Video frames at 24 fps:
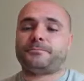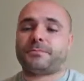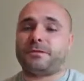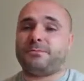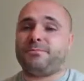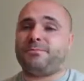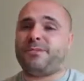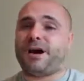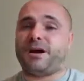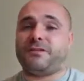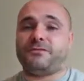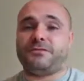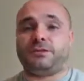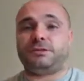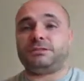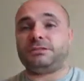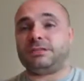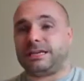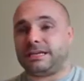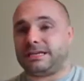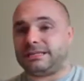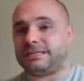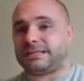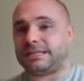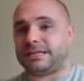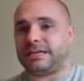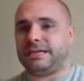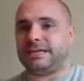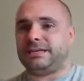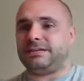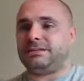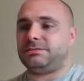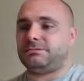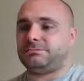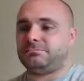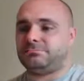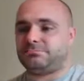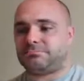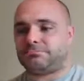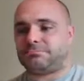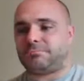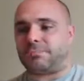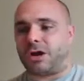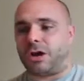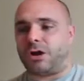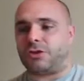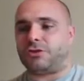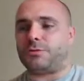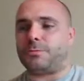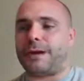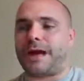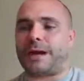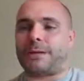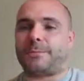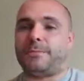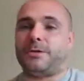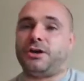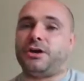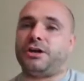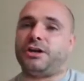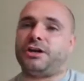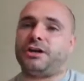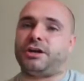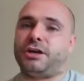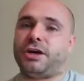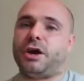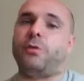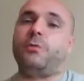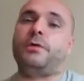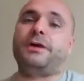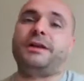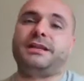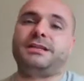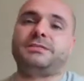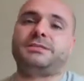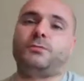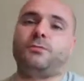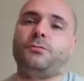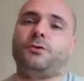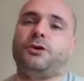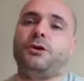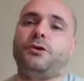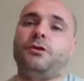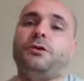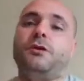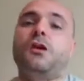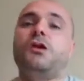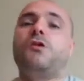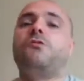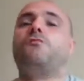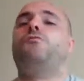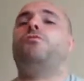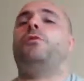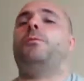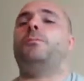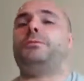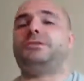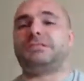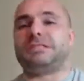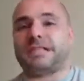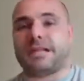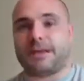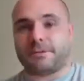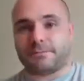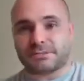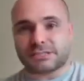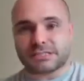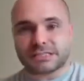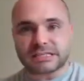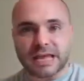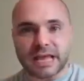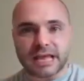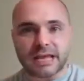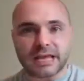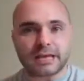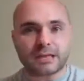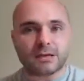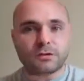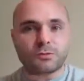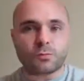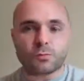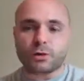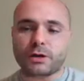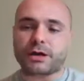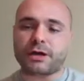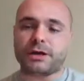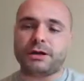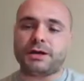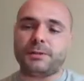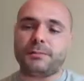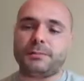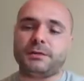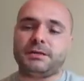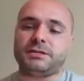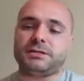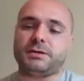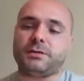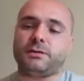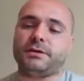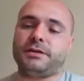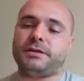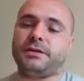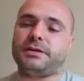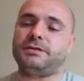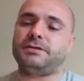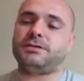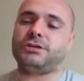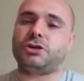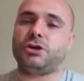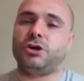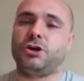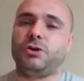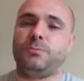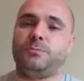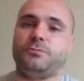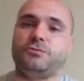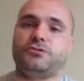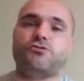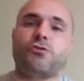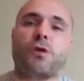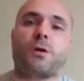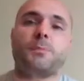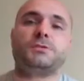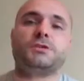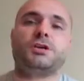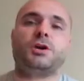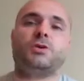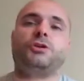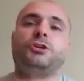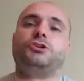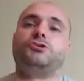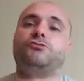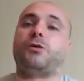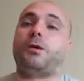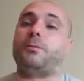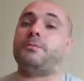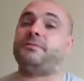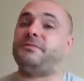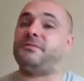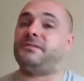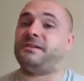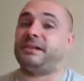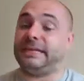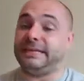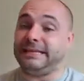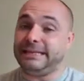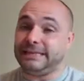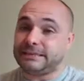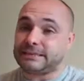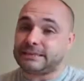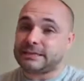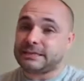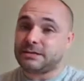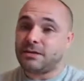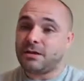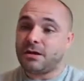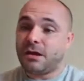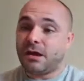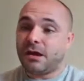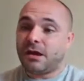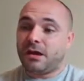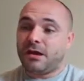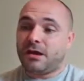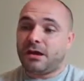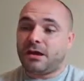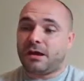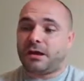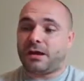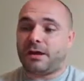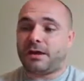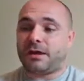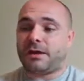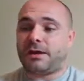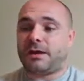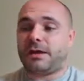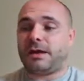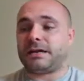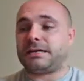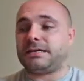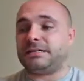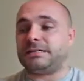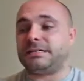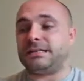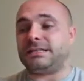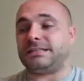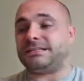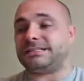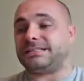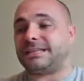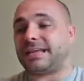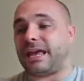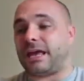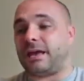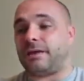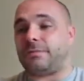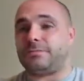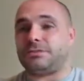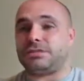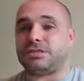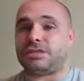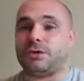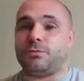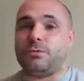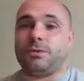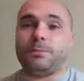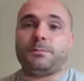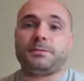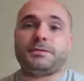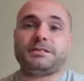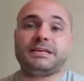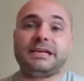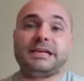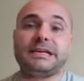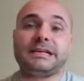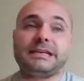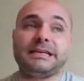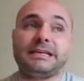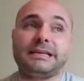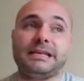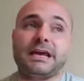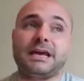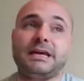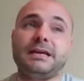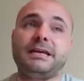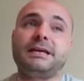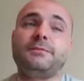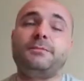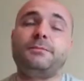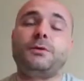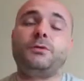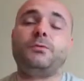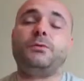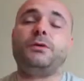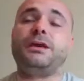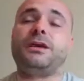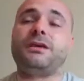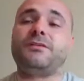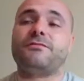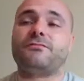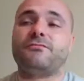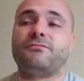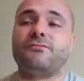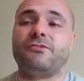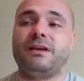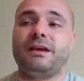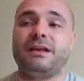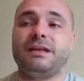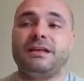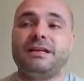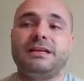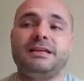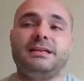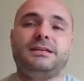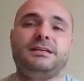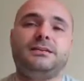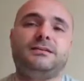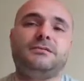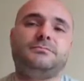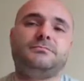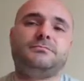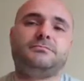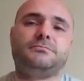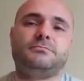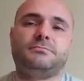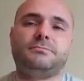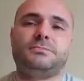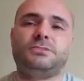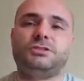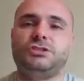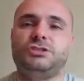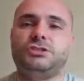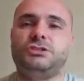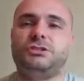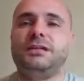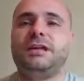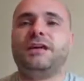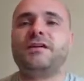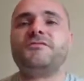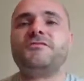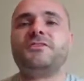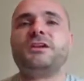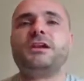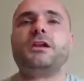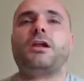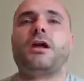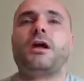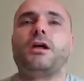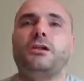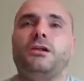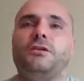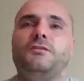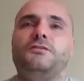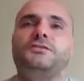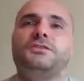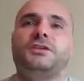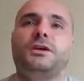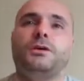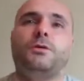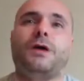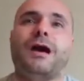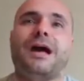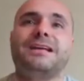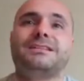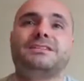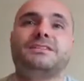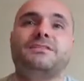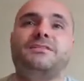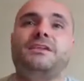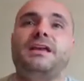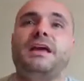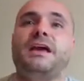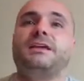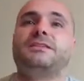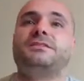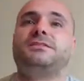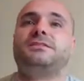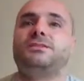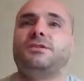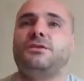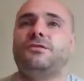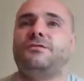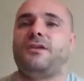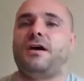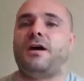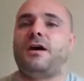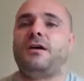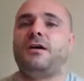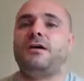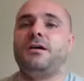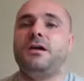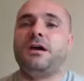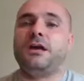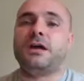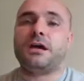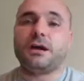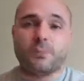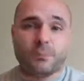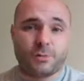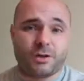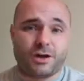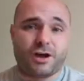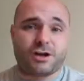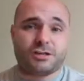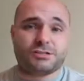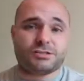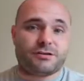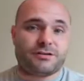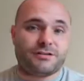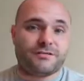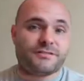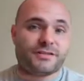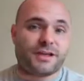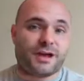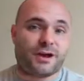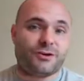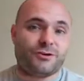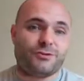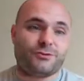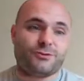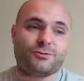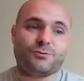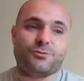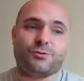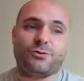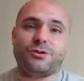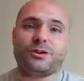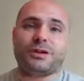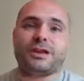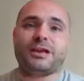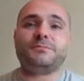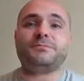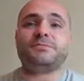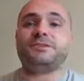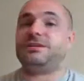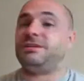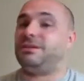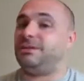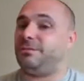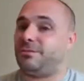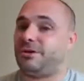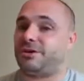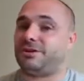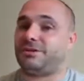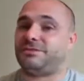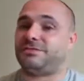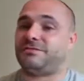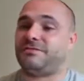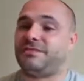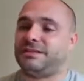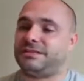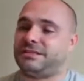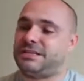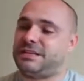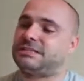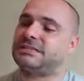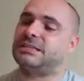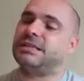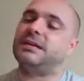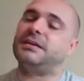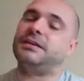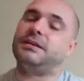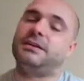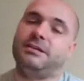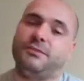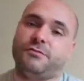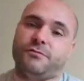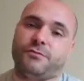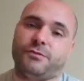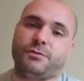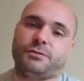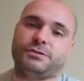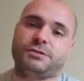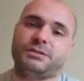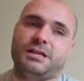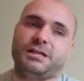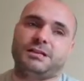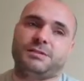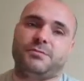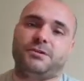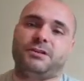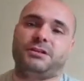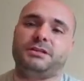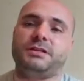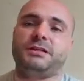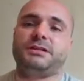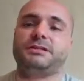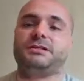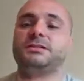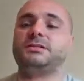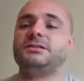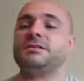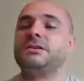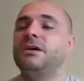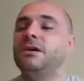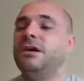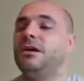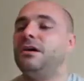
Marvel and DC on the back burner, going as it were. Rumbleslam staying. going to be doing some Drop Zone and Drop Fleet, because it's games that we particularly like, but we haven't really given a lot of love to as of yet so far. And we are sorry for that. Hulk War Games, your model's fantastic, your rule set's brilliant.